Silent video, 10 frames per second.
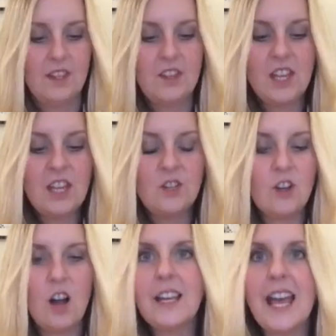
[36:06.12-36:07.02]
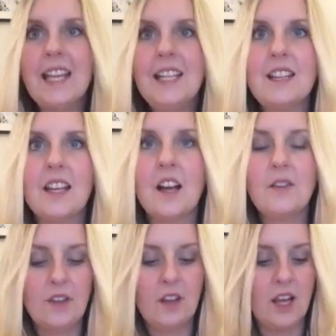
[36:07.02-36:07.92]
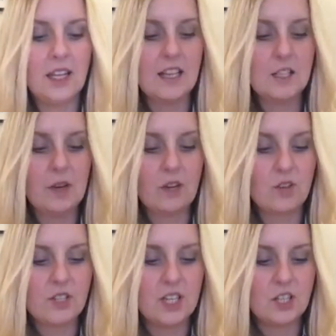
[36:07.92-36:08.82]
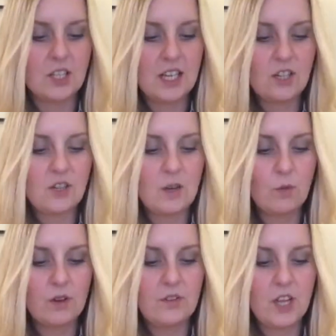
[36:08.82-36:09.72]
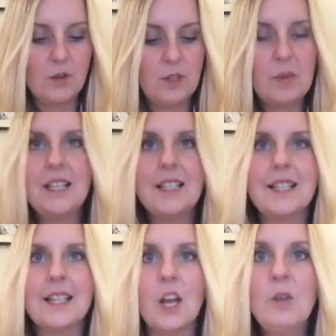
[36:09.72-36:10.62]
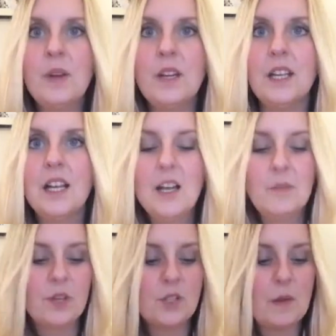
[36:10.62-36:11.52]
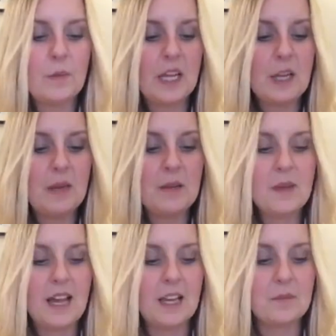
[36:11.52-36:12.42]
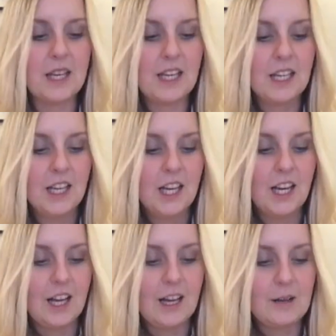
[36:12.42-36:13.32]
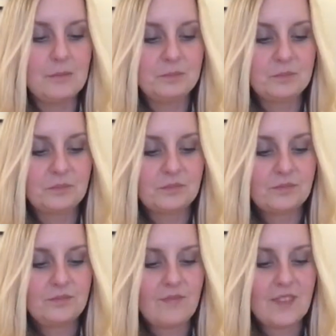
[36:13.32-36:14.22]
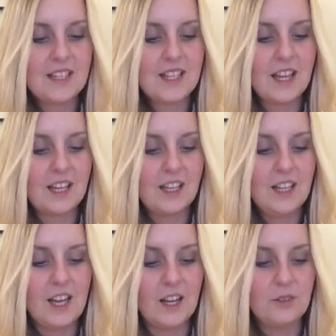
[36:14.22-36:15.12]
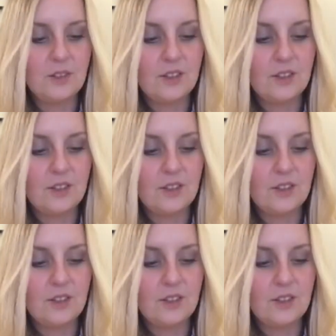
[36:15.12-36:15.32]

The thing is, you can't get anything. I feel like Caterpillar Cross Stitch is literally one of the only places still open because people keep emailing me um, and saying, you know,